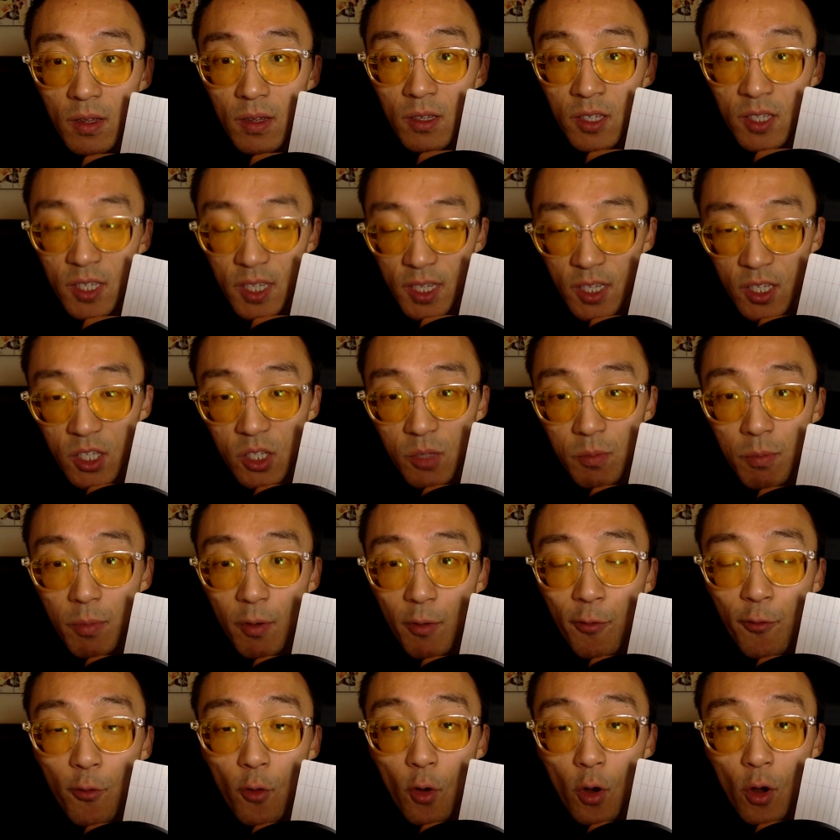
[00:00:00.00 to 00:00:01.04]
Since
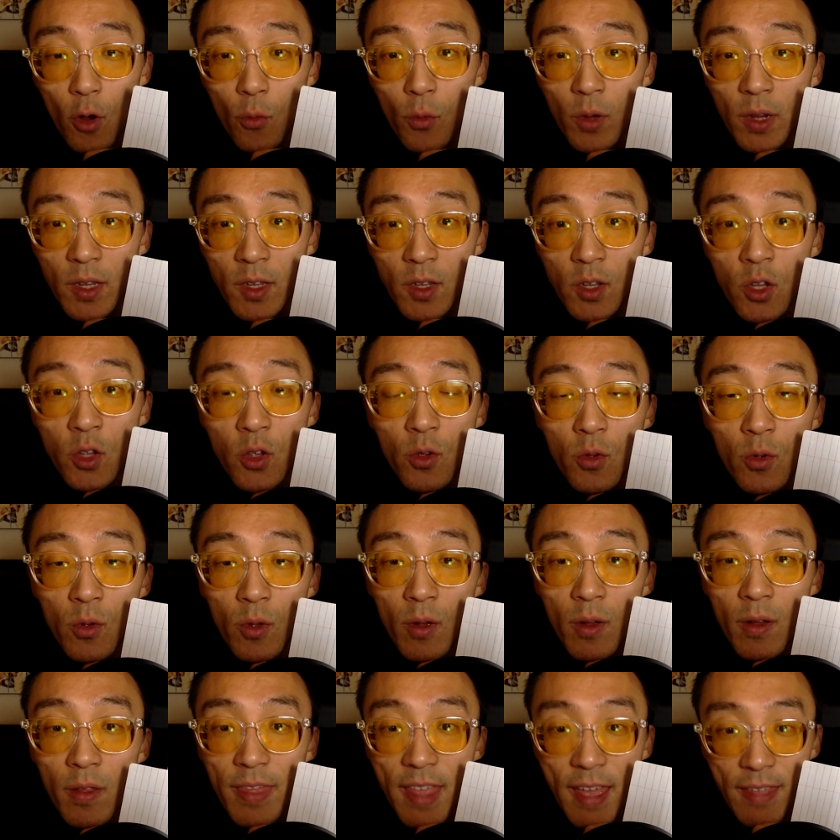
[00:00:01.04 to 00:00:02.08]
before we knew
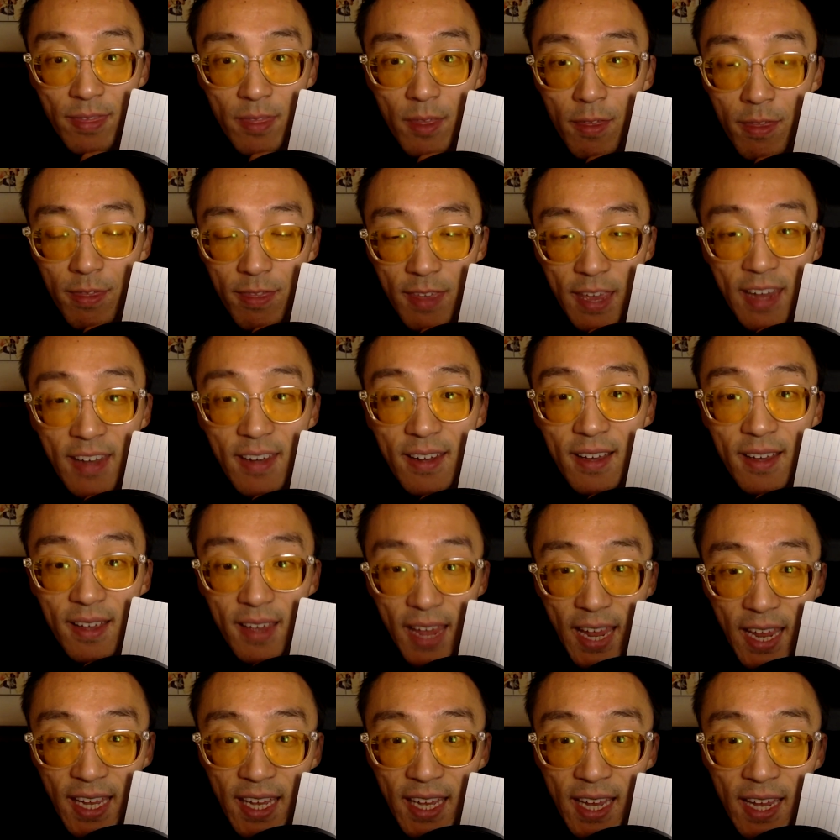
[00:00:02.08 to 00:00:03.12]
that the theta,
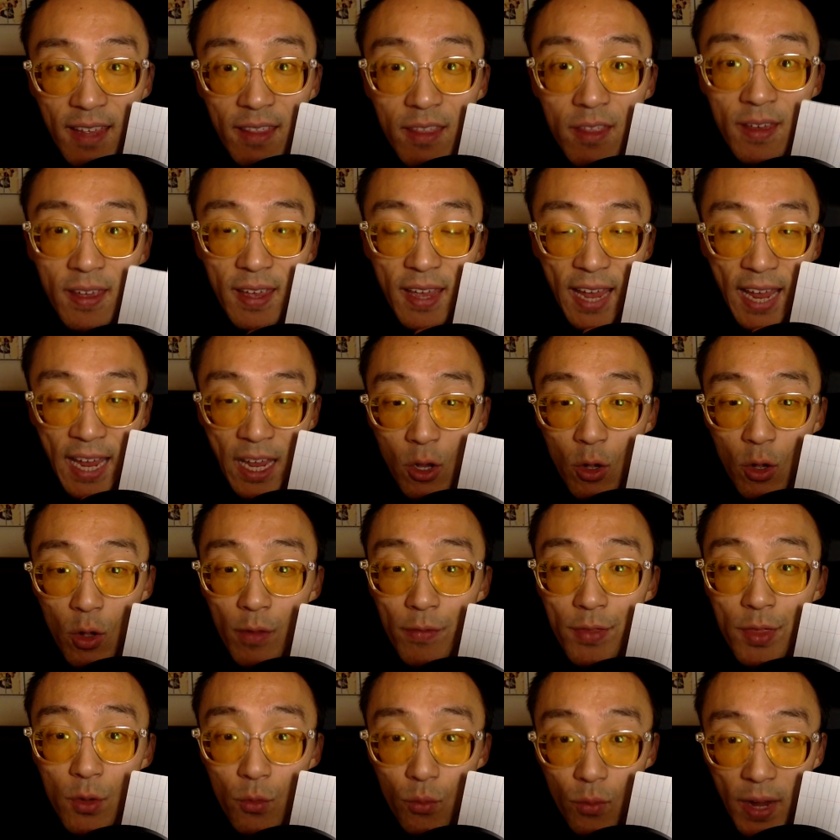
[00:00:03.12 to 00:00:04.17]
aka the angle
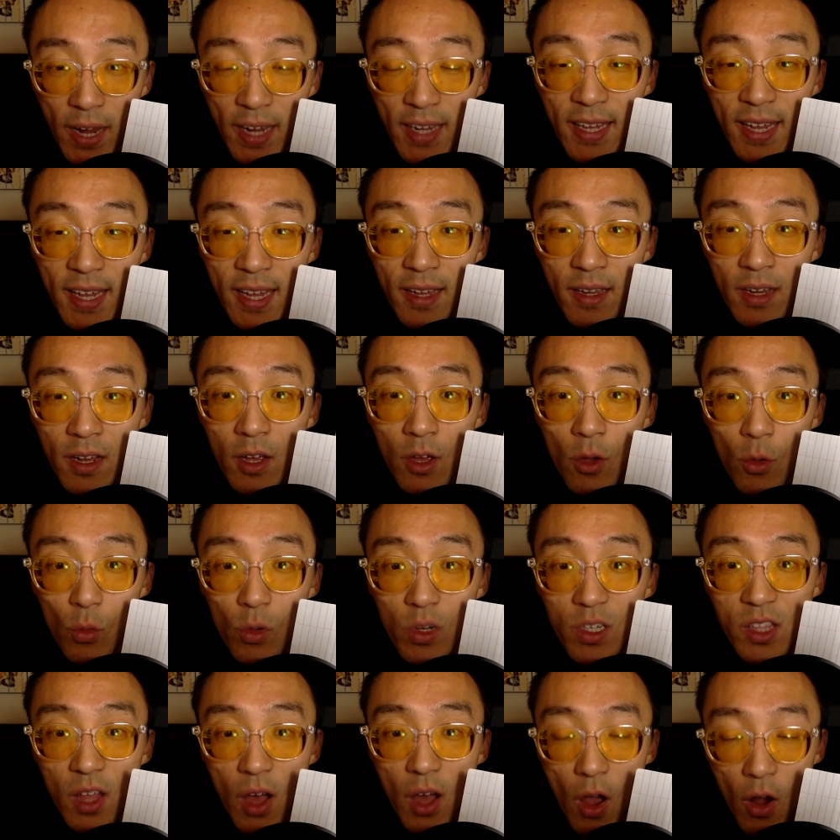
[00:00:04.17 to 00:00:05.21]
of the radian,
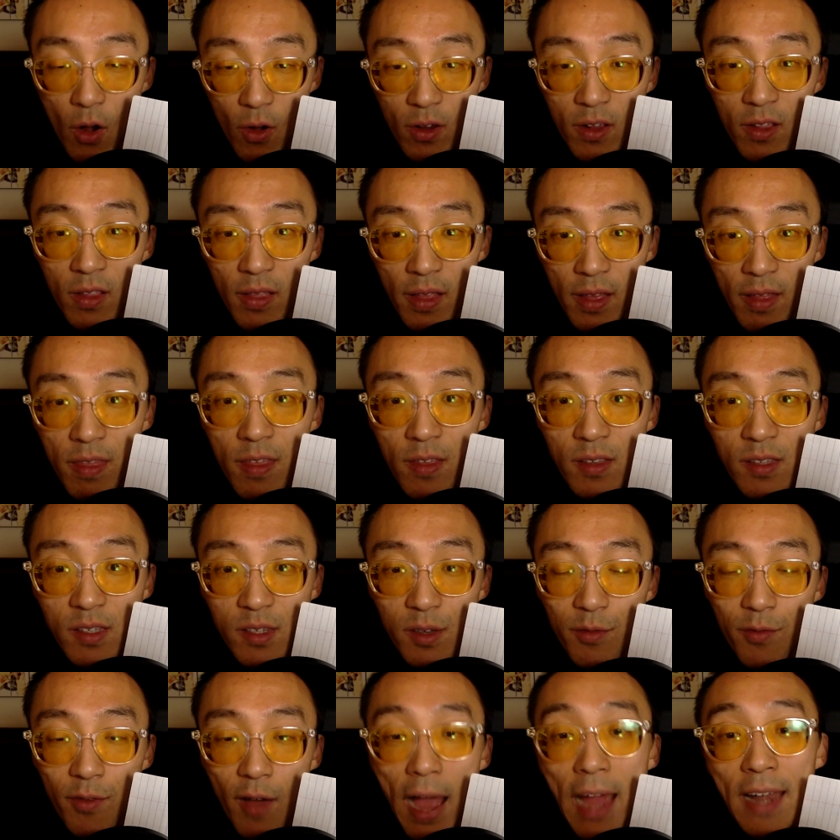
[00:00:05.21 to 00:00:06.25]
was the arc length
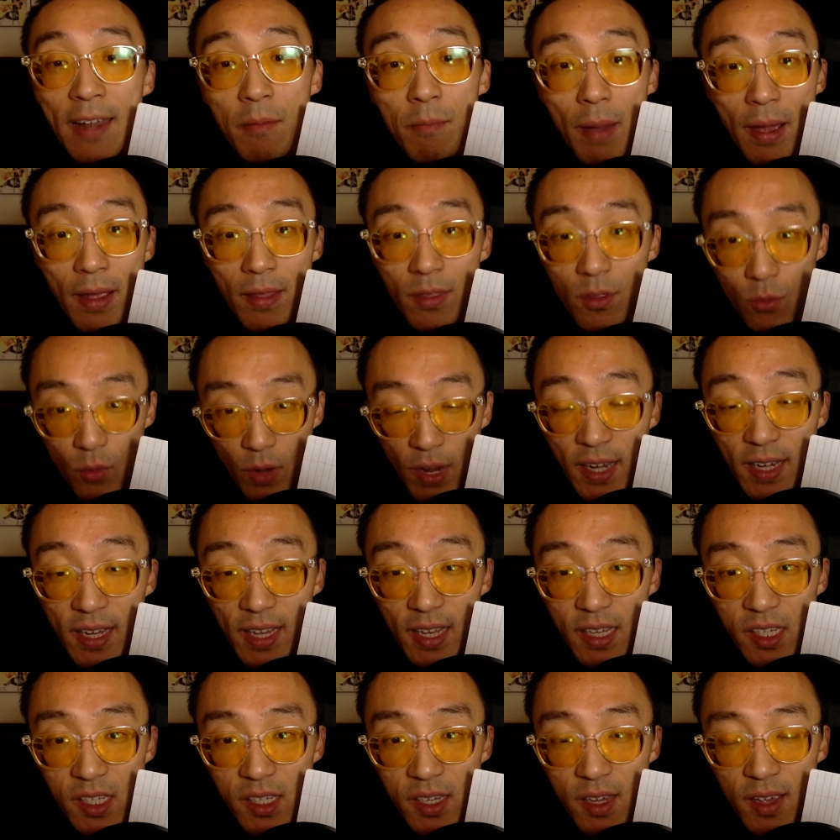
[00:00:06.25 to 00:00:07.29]
divided by the
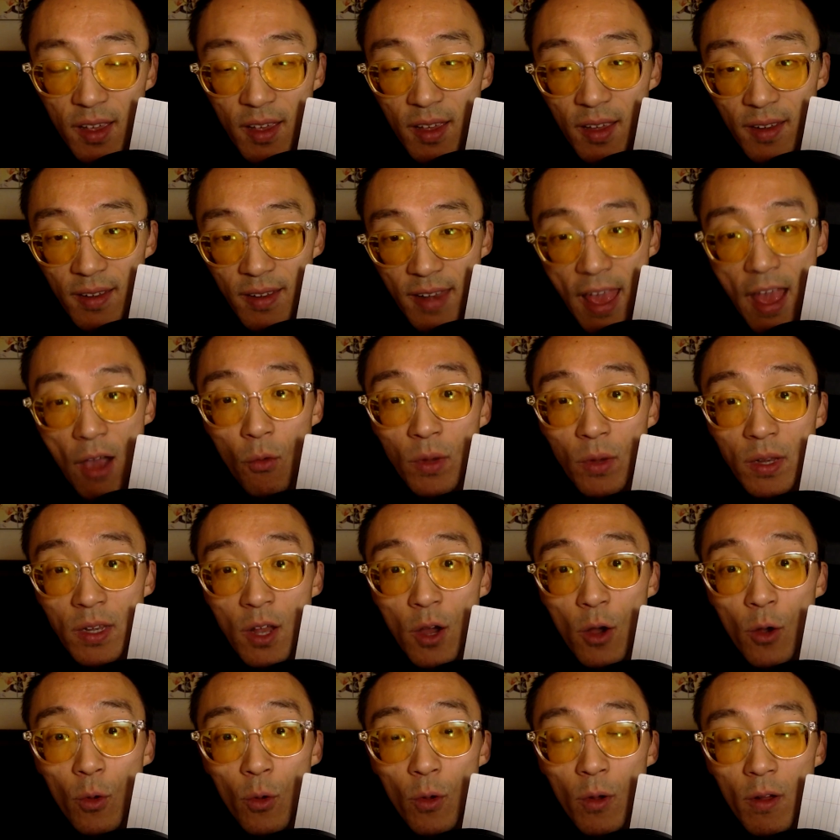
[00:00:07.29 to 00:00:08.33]
radius, now we
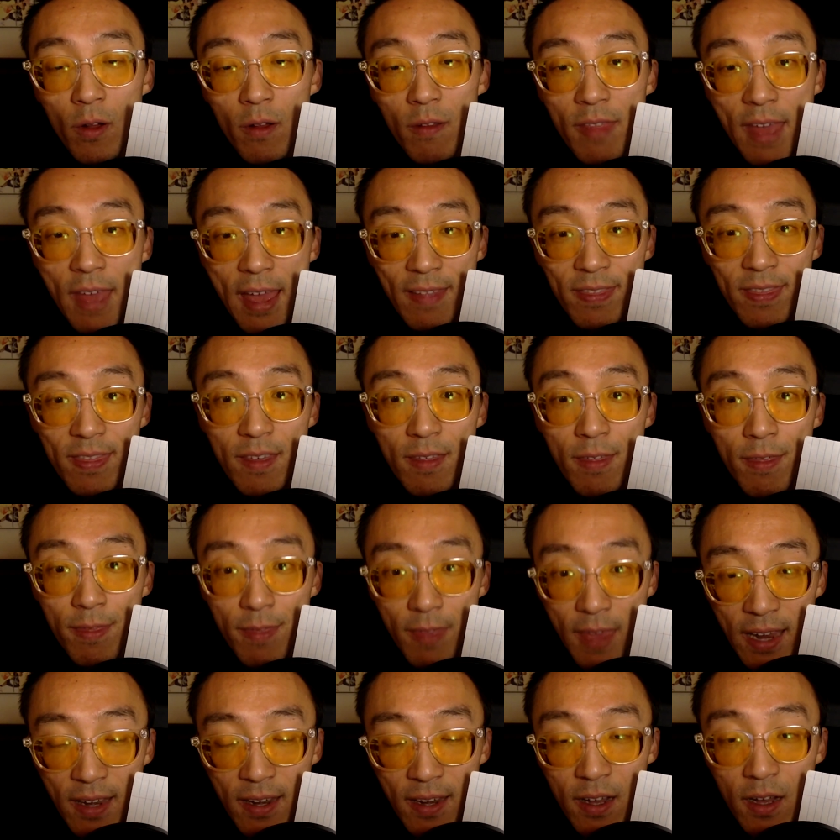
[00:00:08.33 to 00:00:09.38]
know that the
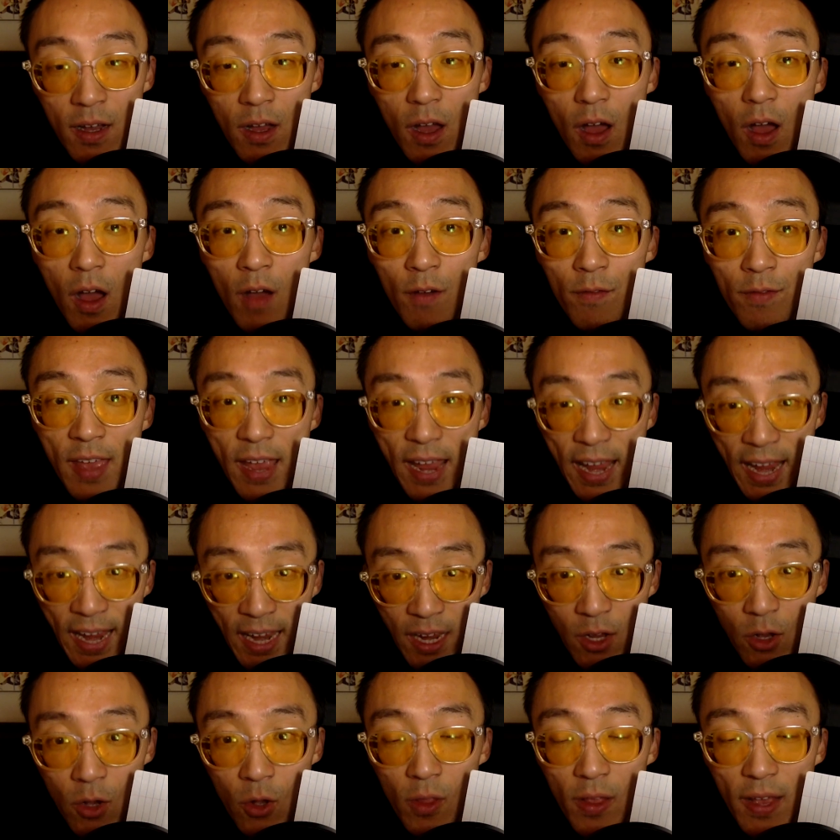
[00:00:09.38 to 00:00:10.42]
theta of the
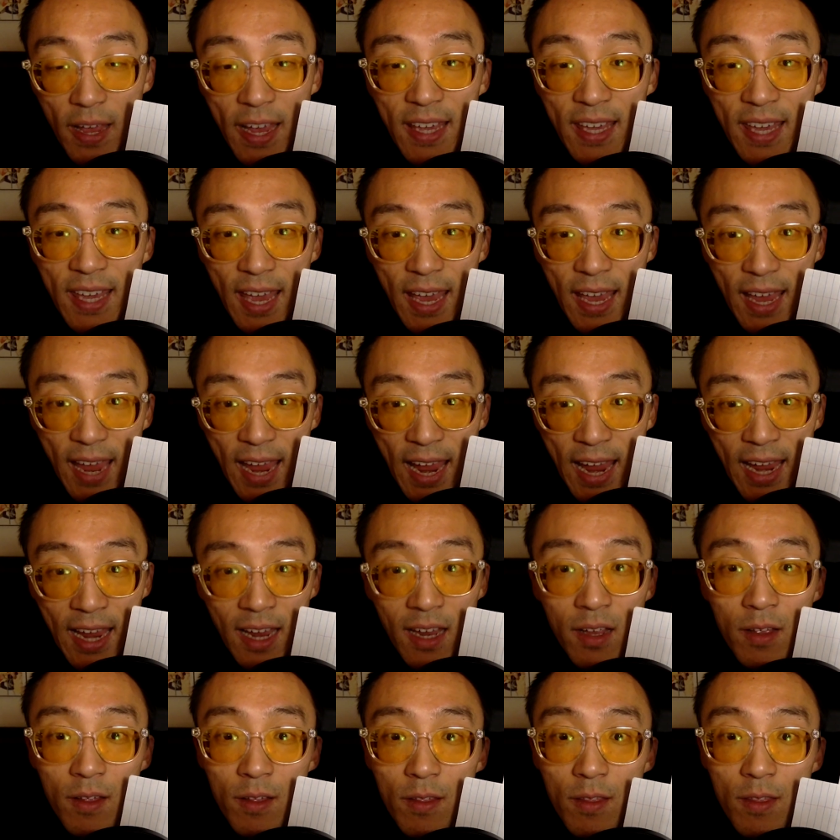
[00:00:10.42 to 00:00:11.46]
angle, aka
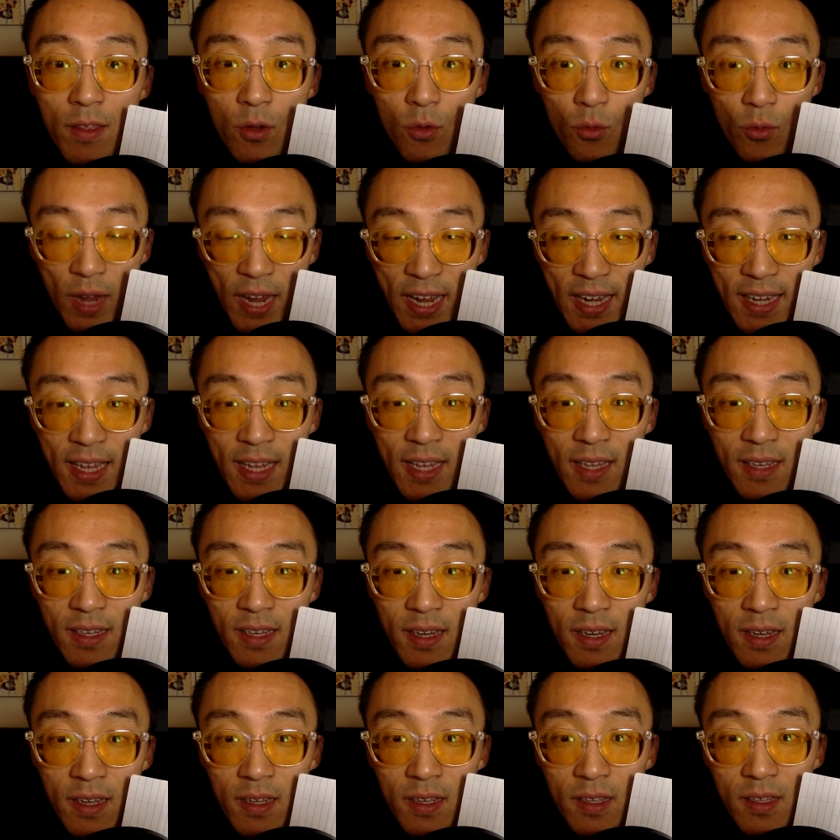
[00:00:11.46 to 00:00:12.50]
the radian,
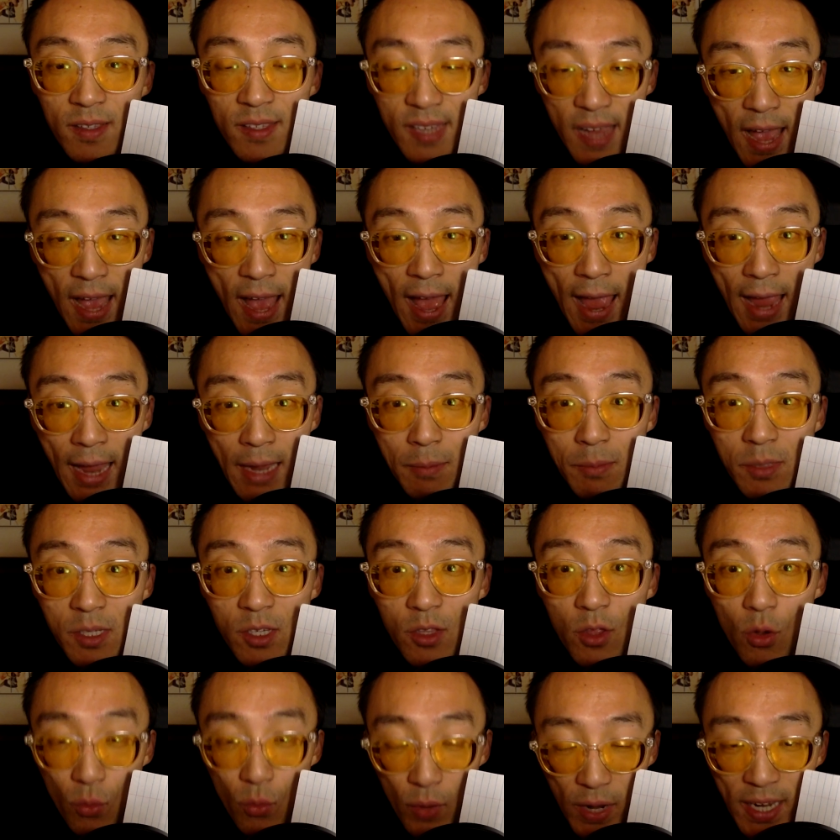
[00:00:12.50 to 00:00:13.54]
times
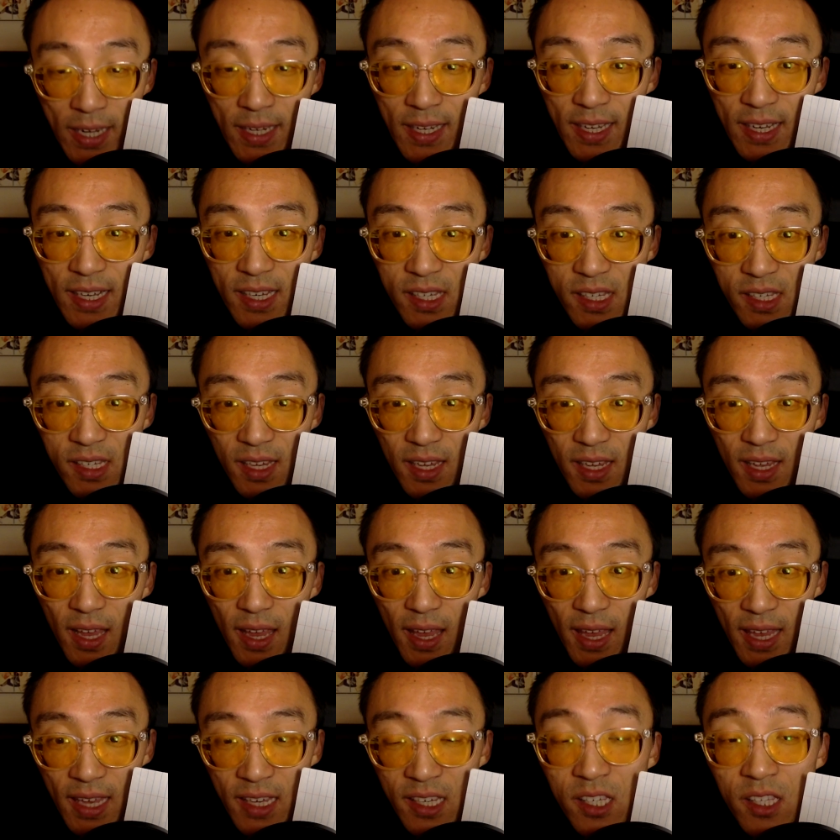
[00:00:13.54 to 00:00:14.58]
the radius
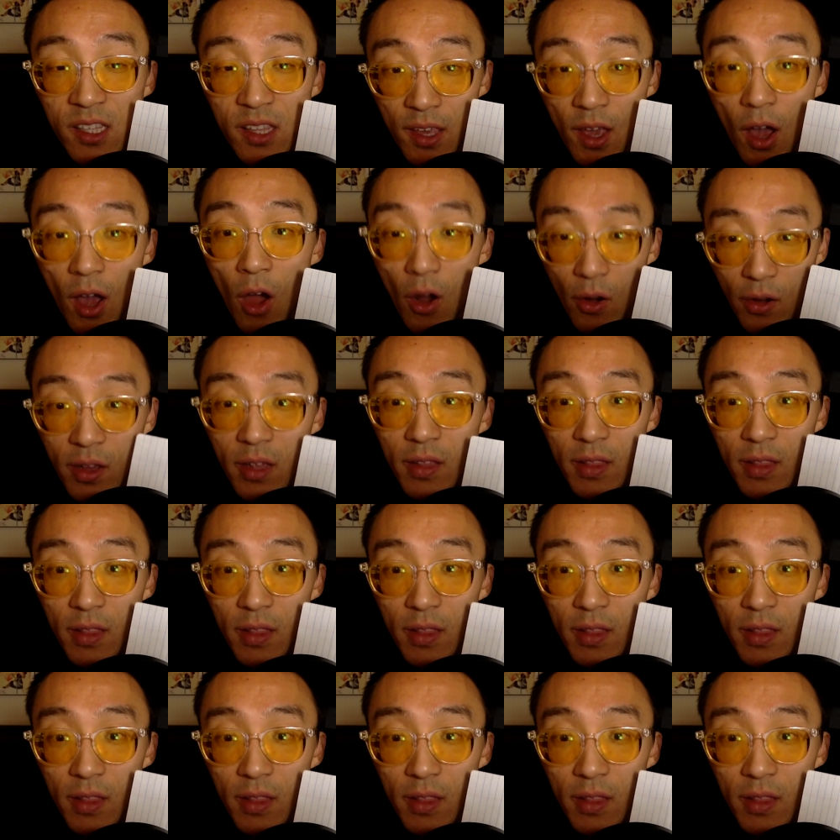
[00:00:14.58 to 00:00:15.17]
is the arc